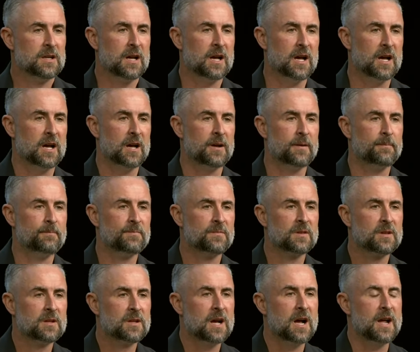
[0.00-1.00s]
Uh,
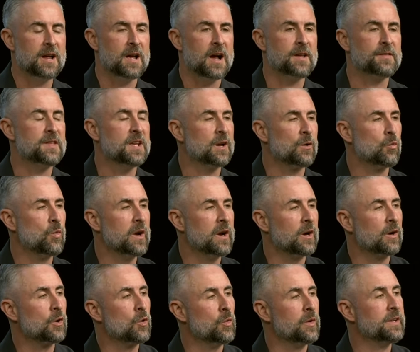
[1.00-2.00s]
I, I think we
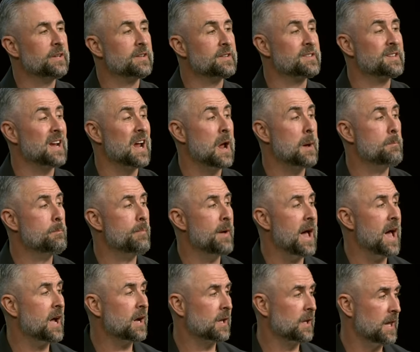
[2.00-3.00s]
are going to see a
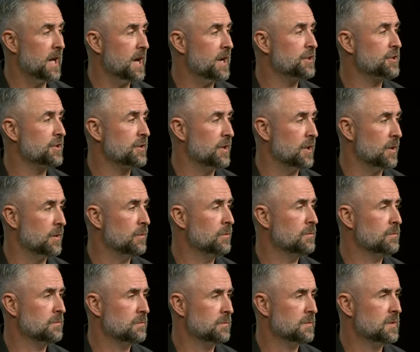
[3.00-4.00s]
backlash,
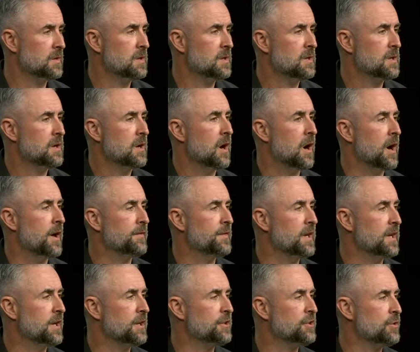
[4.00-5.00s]
though, on
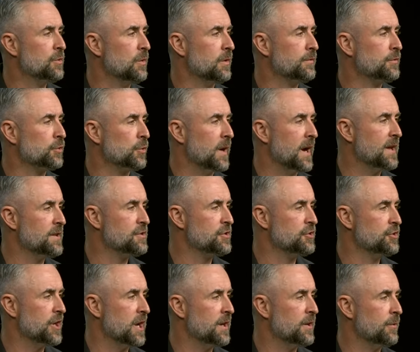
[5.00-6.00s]
the issue of
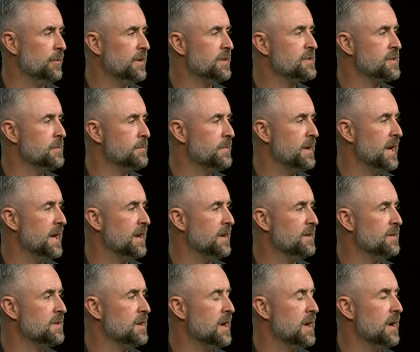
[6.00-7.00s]
transgenderism
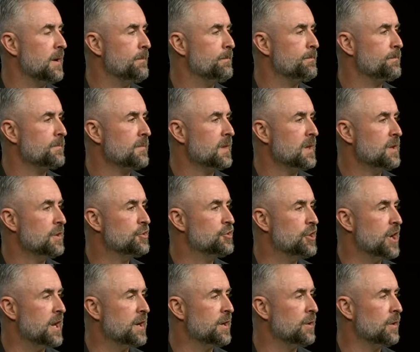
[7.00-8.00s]
and um,
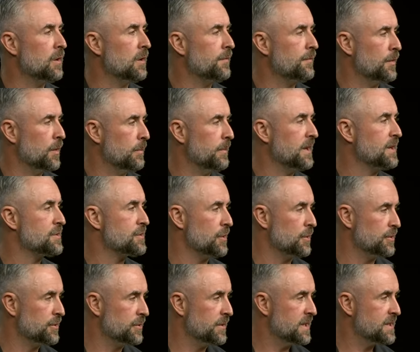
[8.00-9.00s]
gender affirming
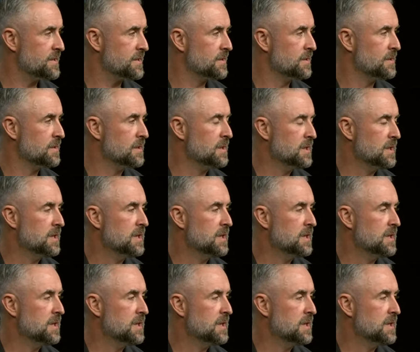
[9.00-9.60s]
surgeries.